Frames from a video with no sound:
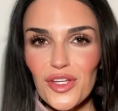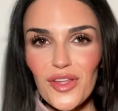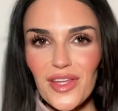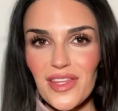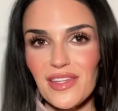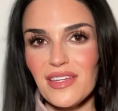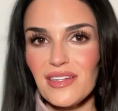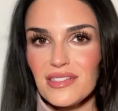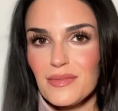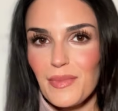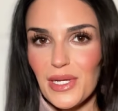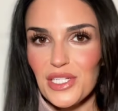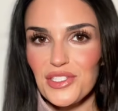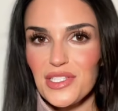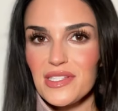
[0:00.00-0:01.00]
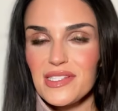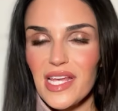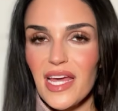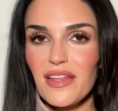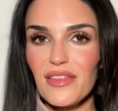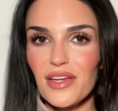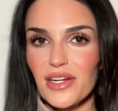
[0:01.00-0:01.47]
and the Expansion
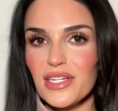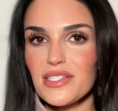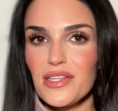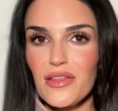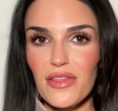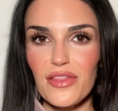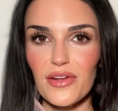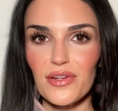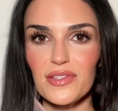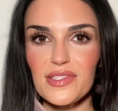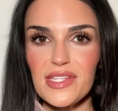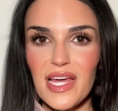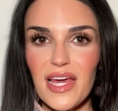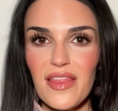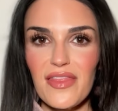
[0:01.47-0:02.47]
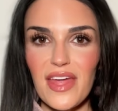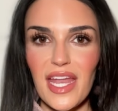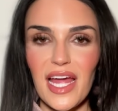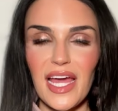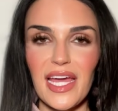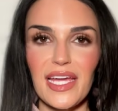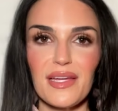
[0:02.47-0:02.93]
set. There is a third set that
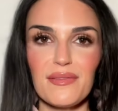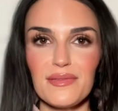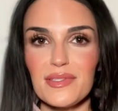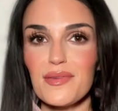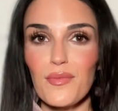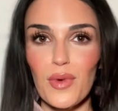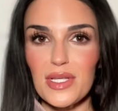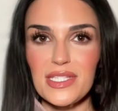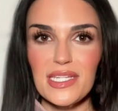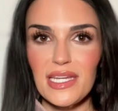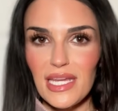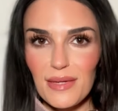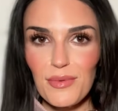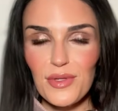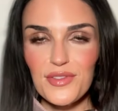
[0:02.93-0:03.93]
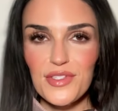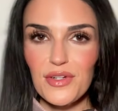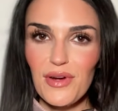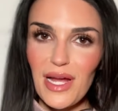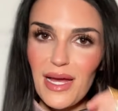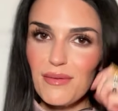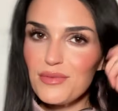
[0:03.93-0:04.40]
I wasn't able to
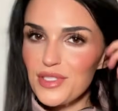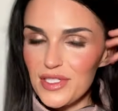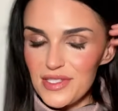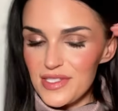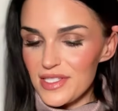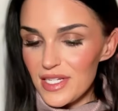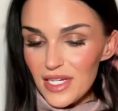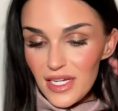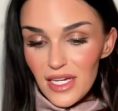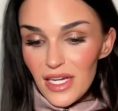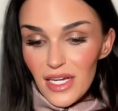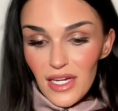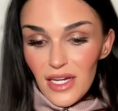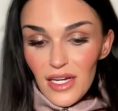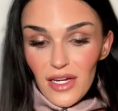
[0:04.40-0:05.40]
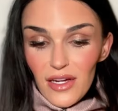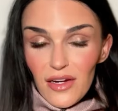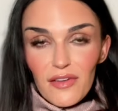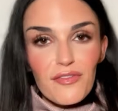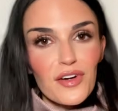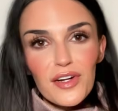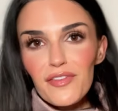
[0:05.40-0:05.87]
grab just
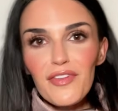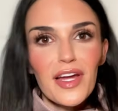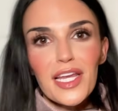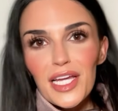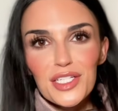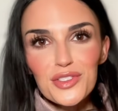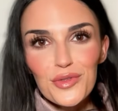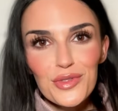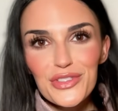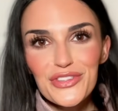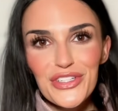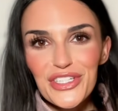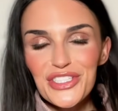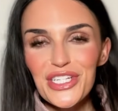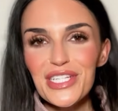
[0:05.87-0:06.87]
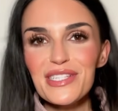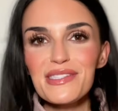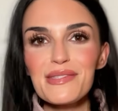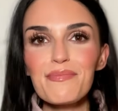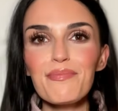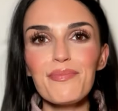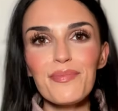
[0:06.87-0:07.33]
for financial
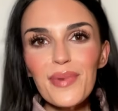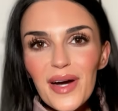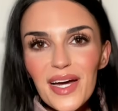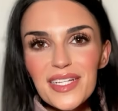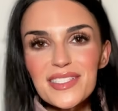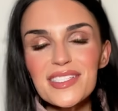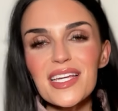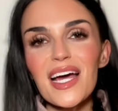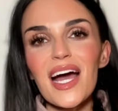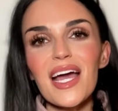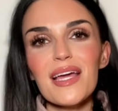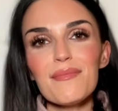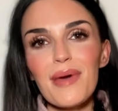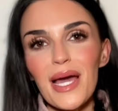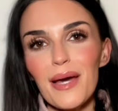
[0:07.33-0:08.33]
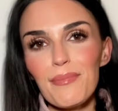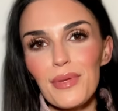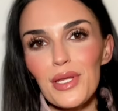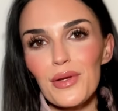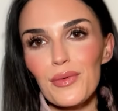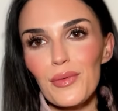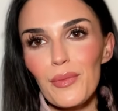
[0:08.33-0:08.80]
restrictions, but I am happy
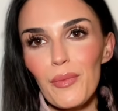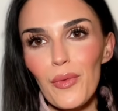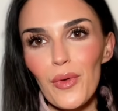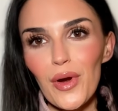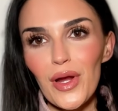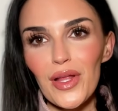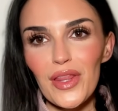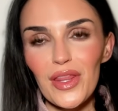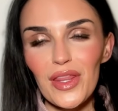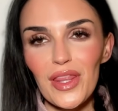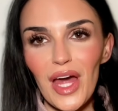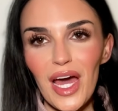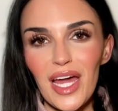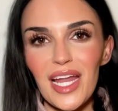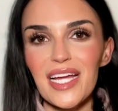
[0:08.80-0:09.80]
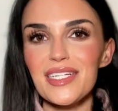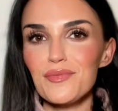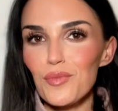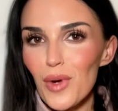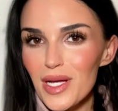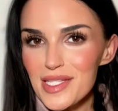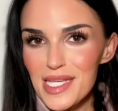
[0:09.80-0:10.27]
to report that I
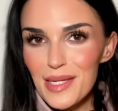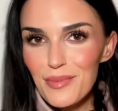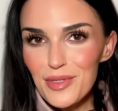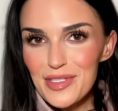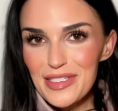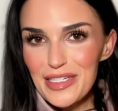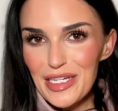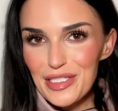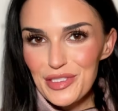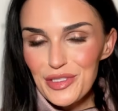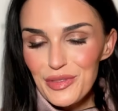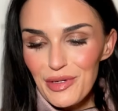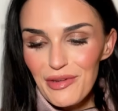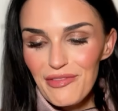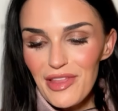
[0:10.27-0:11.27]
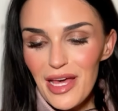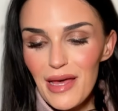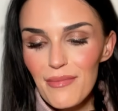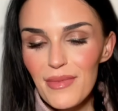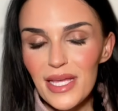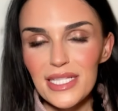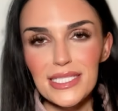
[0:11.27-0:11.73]
was able to get two of
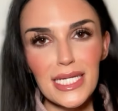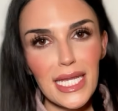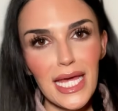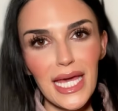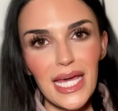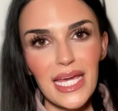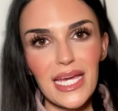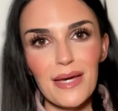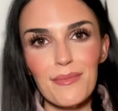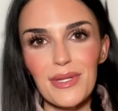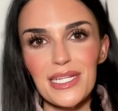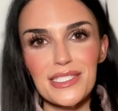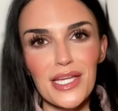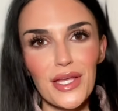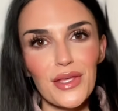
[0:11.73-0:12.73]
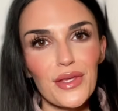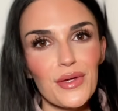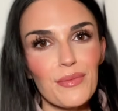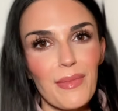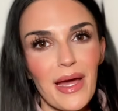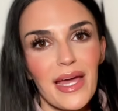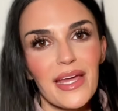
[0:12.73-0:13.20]
them, and today I'm going to tell you
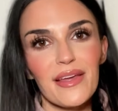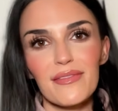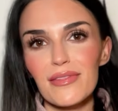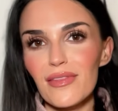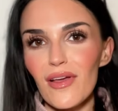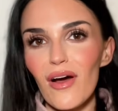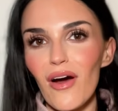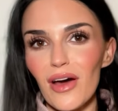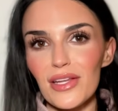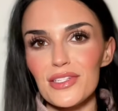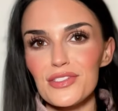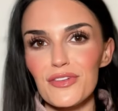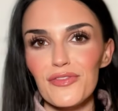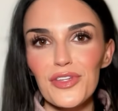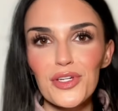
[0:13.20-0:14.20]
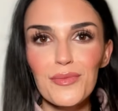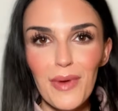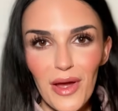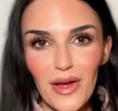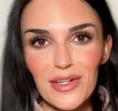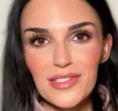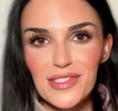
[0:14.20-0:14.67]
my honest review, my
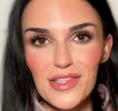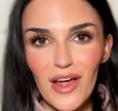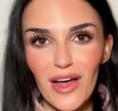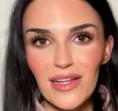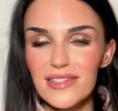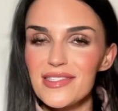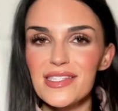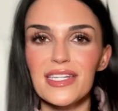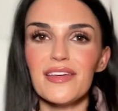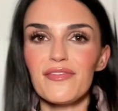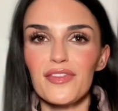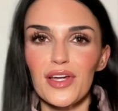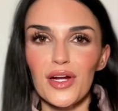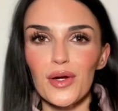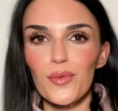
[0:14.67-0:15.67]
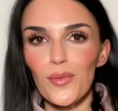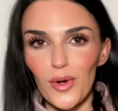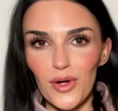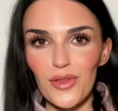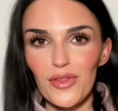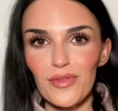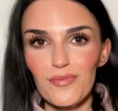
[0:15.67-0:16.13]
honest thoughts, and if they're
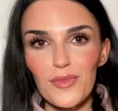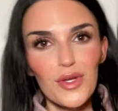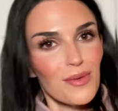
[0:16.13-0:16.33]
worth your